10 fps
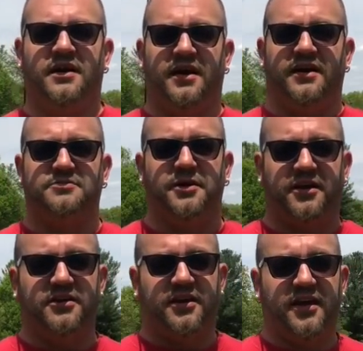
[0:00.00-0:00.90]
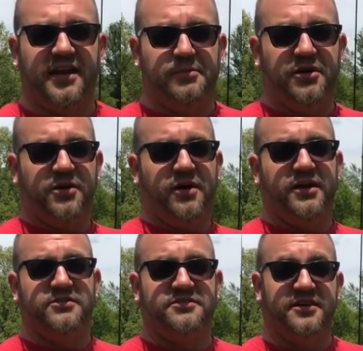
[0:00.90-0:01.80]
Hi guys, Mike here, K M R D
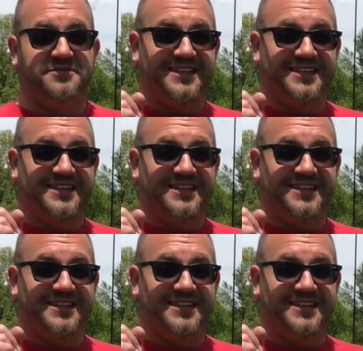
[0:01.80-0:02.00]
Radio Stuff.